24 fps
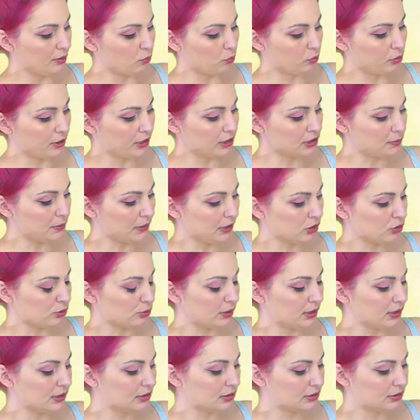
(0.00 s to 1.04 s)
this pinch
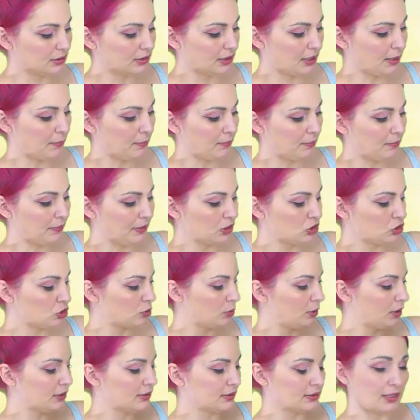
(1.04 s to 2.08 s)
twist, skip a pinch
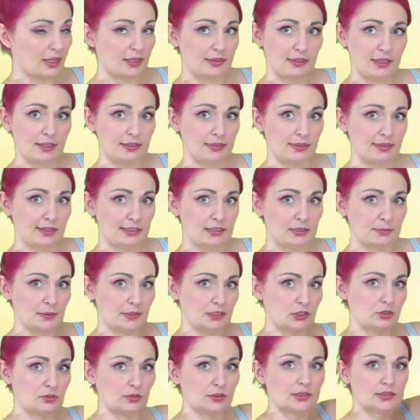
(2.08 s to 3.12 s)
twist, and then this
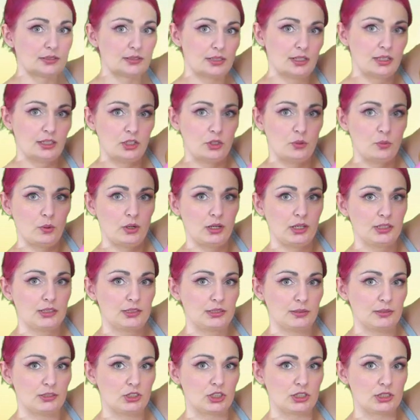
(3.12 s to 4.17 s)
pinch twist. And you want it
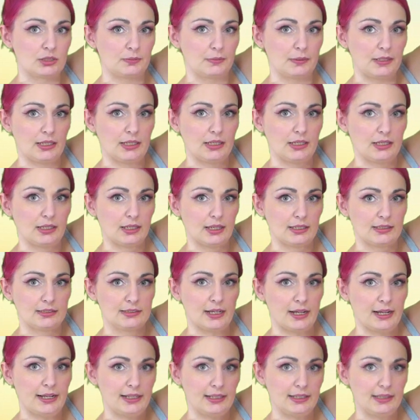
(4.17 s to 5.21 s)
to just be a
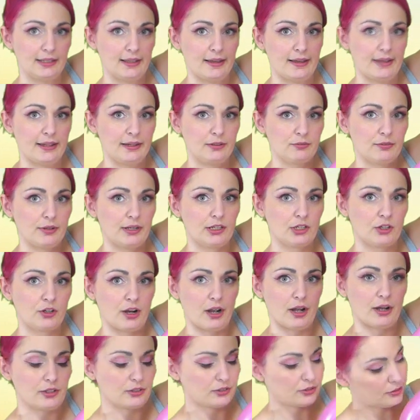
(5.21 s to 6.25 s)
tight line right
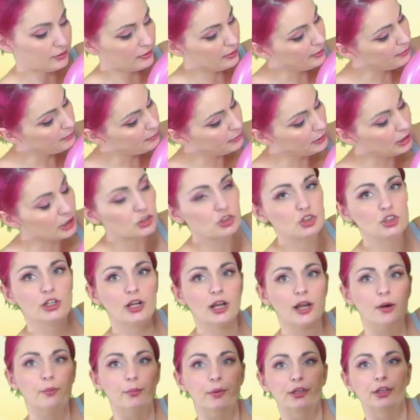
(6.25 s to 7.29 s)
across. Not sure
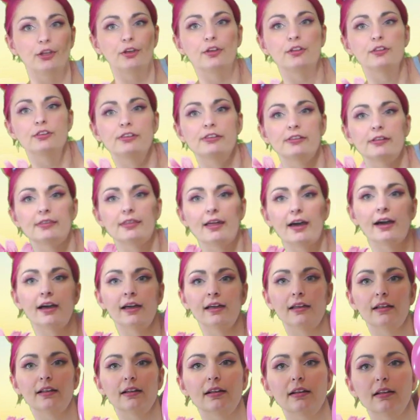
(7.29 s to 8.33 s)
how well you can see
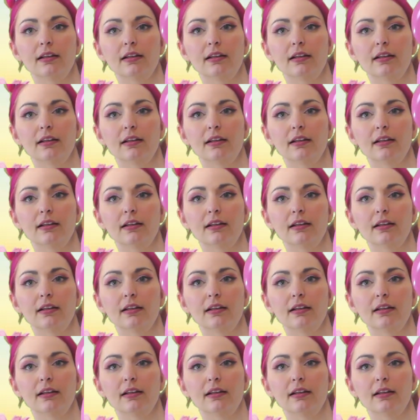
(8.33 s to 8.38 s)
that.